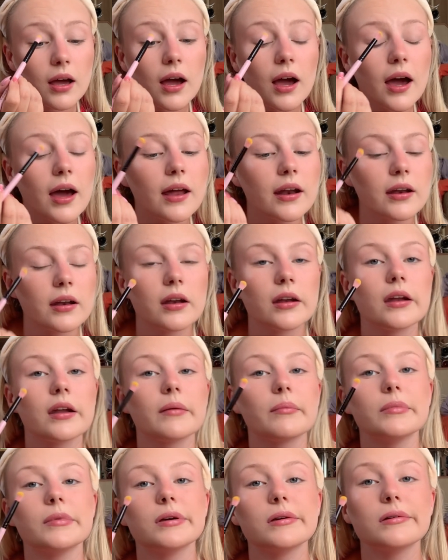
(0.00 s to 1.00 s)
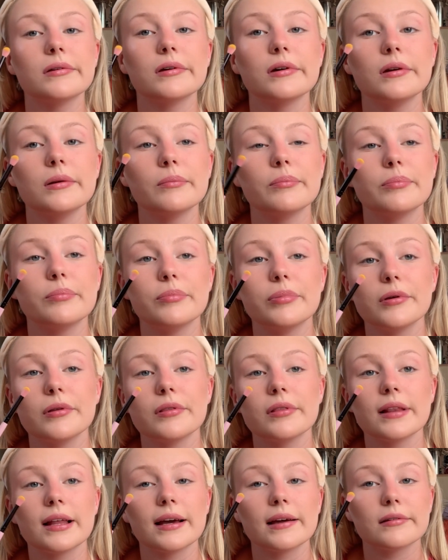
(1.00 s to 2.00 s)
And I'm going to put
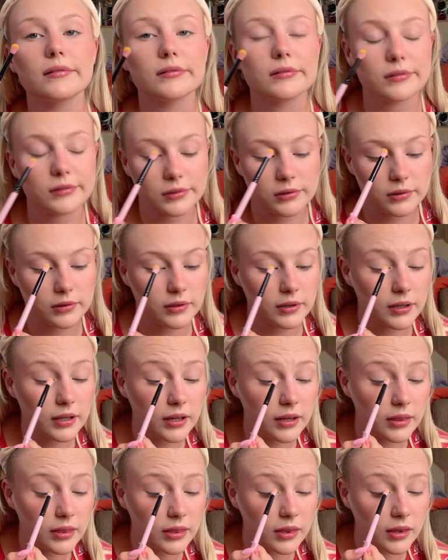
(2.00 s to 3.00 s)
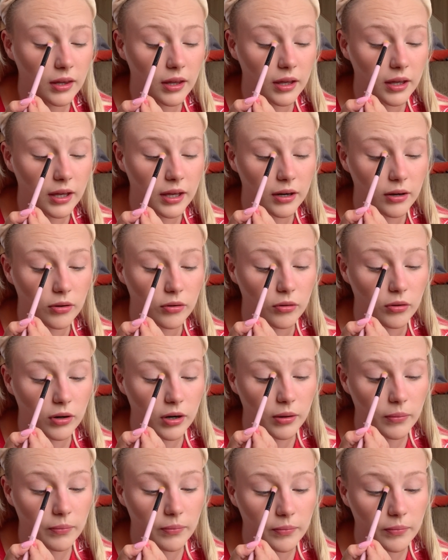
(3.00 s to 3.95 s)
that in the inner corner.